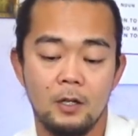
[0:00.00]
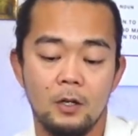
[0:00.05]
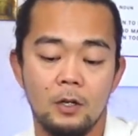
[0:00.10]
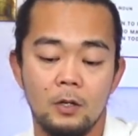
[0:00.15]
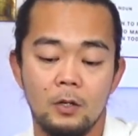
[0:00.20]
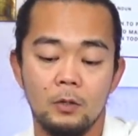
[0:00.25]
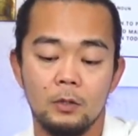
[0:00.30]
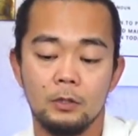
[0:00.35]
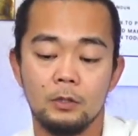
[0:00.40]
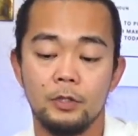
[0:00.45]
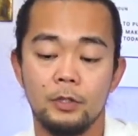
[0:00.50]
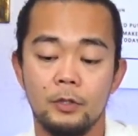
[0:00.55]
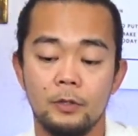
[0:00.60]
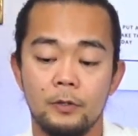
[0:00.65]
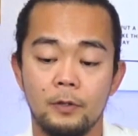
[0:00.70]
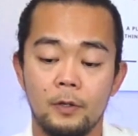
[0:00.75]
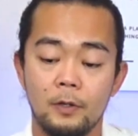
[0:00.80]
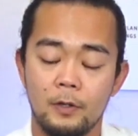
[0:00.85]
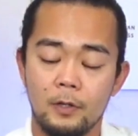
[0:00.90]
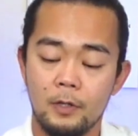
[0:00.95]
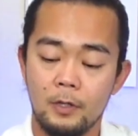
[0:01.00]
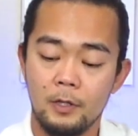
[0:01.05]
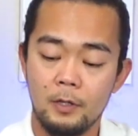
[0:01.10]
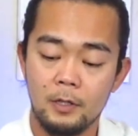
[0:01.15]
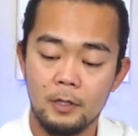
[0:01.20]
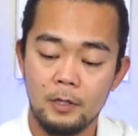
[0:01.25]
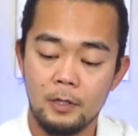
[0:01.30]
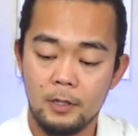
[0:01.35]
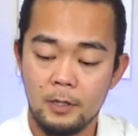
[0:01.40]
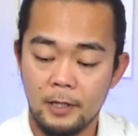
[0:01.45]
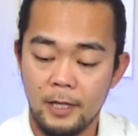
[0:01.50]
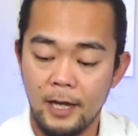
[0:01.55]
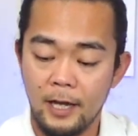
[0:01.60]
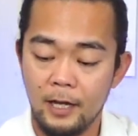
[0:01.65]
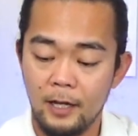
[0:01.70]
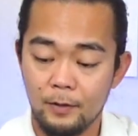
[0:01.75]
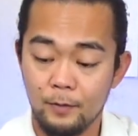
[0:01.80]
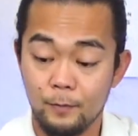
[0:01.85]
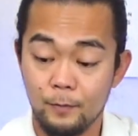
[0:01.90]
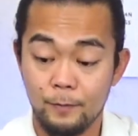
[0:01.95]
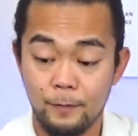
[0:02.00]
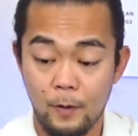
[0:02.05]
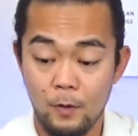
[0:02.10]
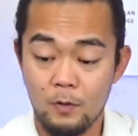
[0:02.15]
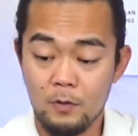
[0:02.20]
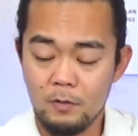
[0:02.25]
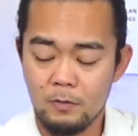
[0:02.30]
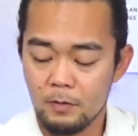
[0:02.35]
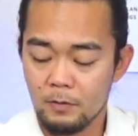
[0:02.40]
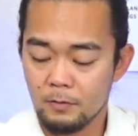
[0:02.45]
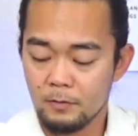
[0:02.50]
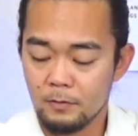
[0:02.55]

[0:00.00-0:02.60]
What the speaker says: Hold your canned food